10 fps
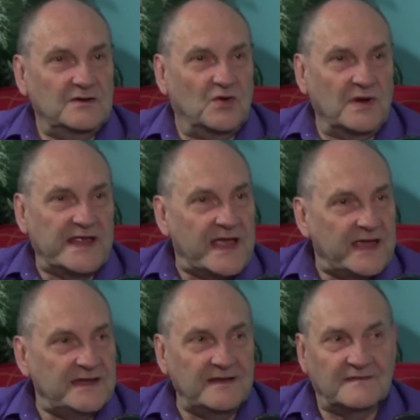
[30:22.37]

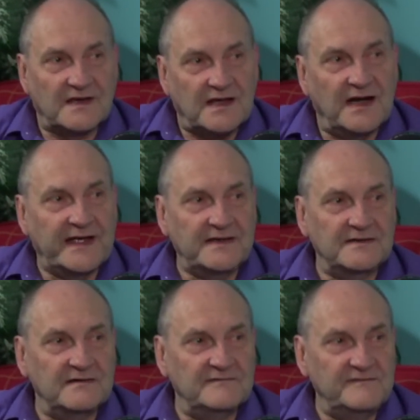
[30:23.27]
creating the kind
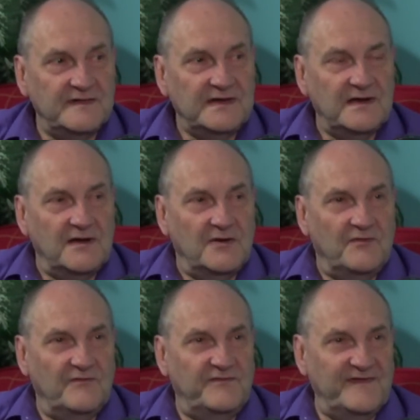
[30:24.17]
of
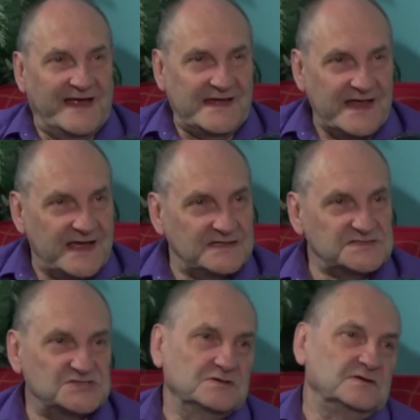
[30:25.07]

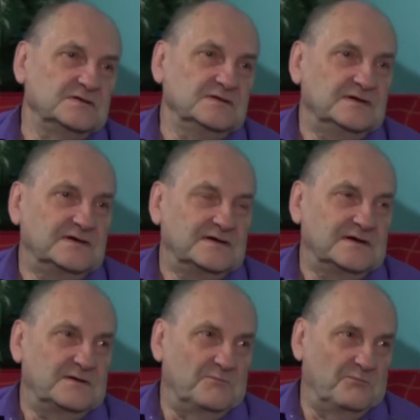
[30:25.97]
financial
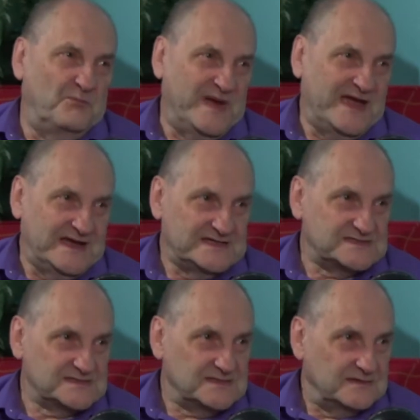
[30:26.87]

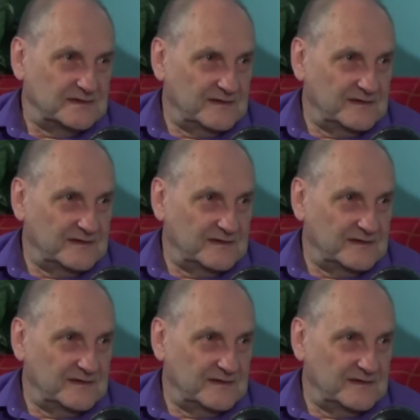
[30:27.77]
base